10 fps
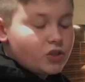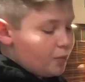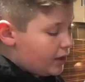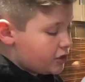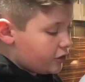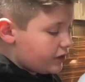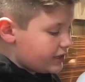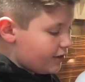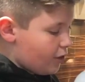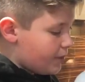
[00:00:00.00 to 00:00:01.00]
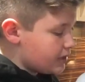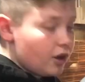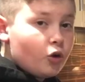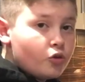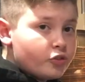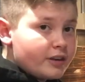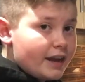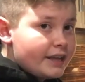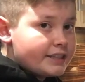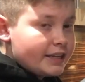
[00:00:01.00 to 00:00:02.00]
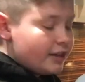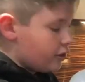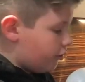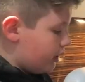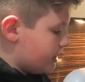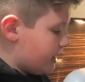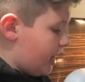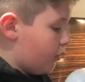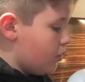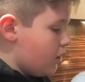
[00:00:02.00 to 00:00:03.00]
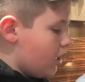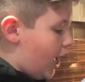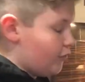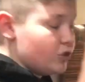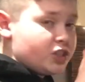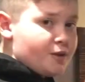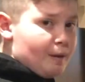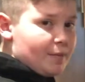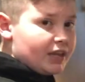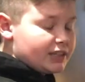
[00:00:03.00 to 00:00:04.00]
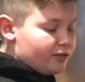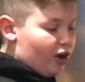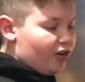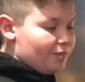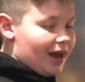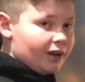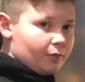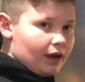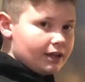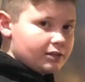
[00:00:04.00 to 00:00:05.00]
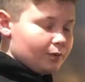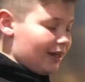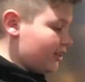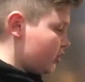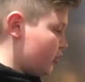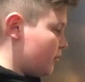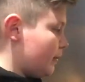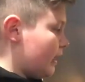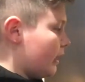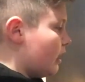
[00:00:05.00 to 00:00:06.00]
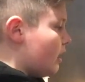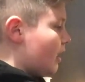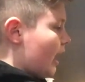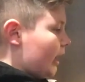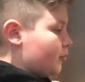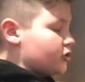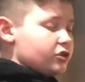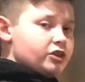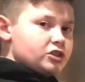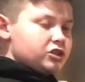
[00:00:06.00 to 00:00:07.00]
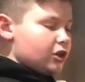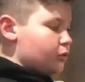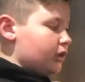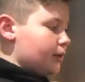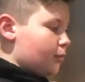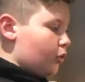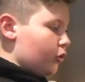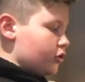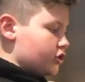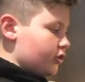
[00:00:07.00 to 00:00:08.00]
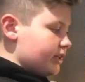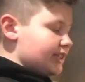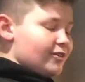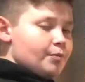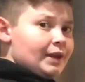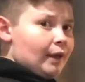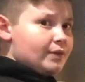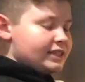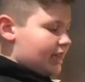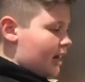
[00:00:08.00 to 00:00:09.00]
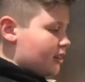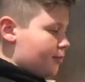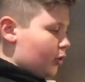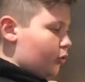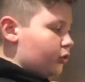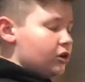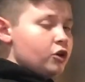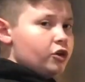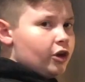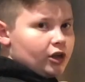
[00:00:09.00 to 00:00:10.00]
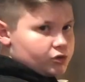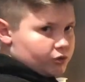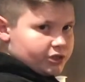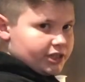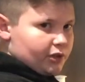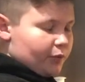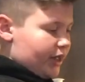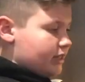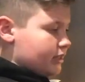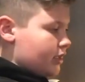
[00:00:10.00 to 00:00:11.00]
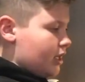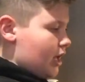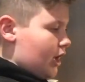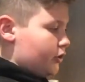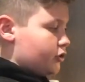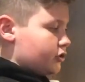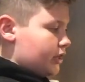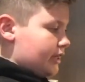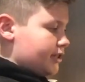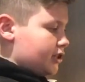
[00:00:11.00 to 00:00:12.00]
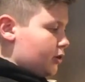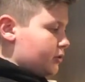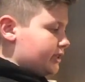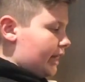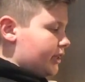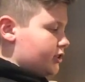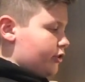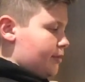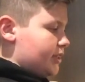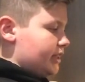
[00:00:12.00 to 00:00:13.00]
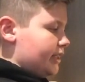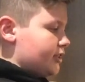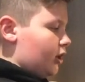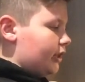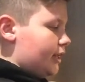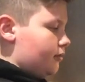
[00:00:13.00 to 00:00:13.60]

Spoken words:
My sugar syrup is at 118 degrees now. I've just turned my mixer off, my egg whites are where they should be, and I'm just going to slowly pour the sugar syrup down the side of the bowl, not touching the whisk, and just in a slow steady stream until it's all in.